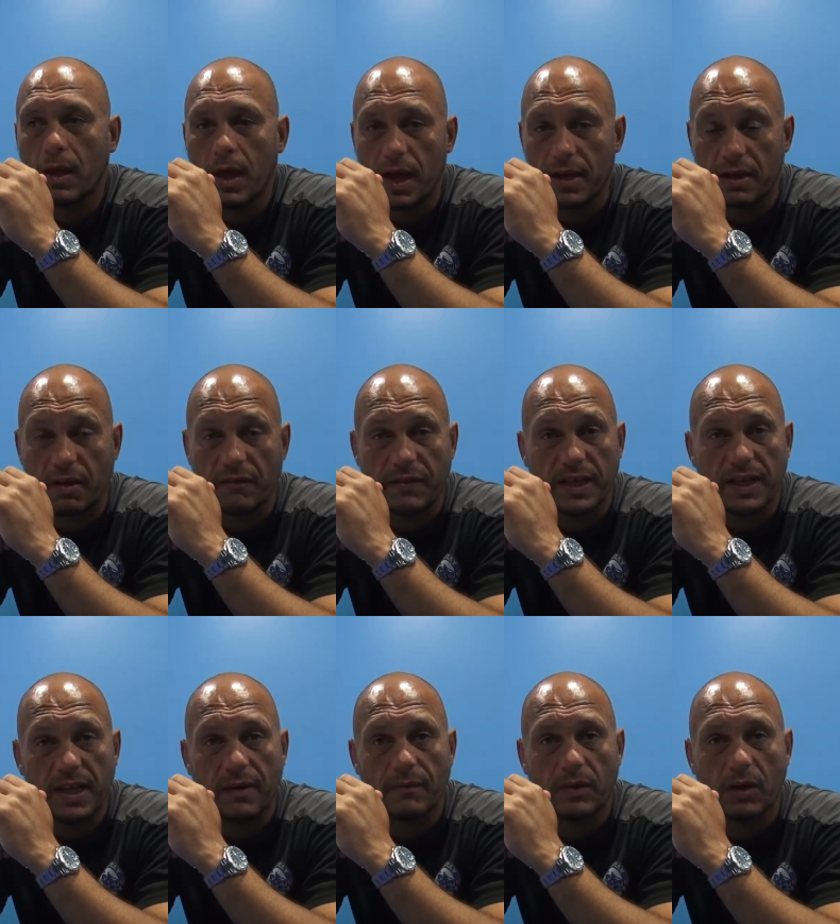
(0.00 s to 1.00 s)
And then I think
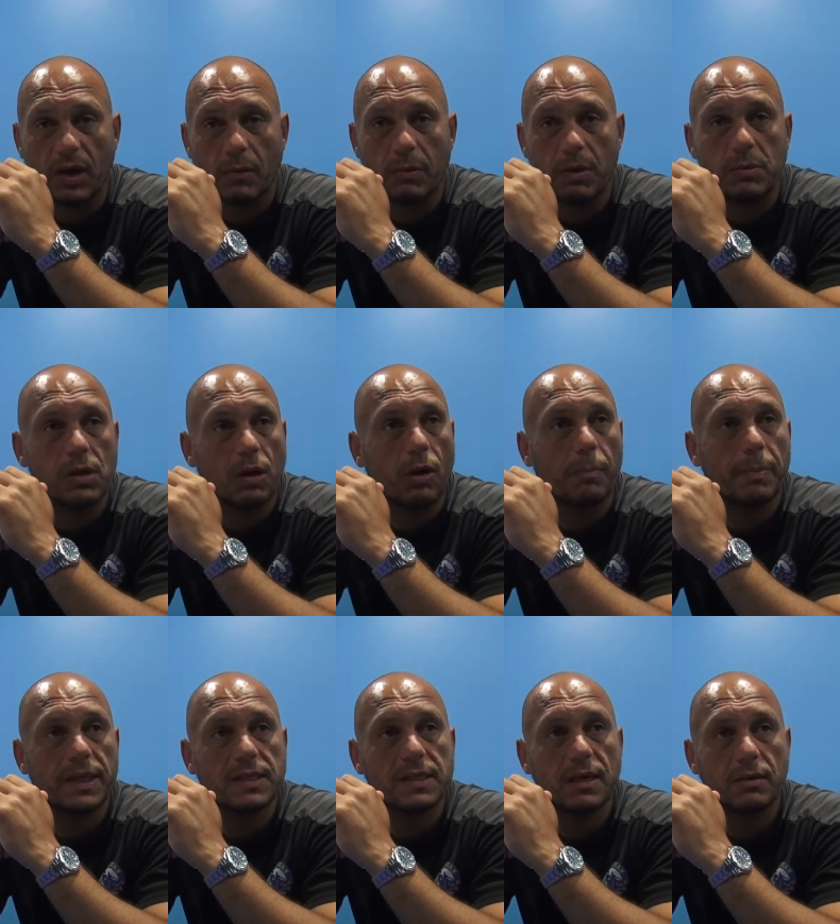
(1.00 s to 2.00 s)
the other night we was a lot
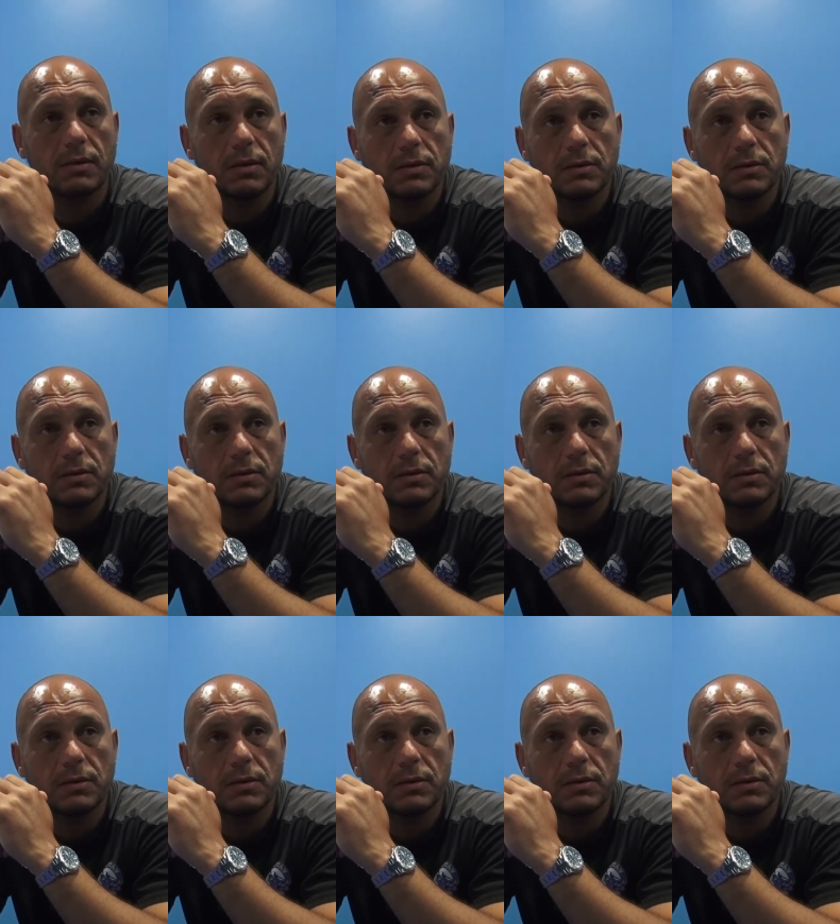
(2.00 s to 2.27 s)
better.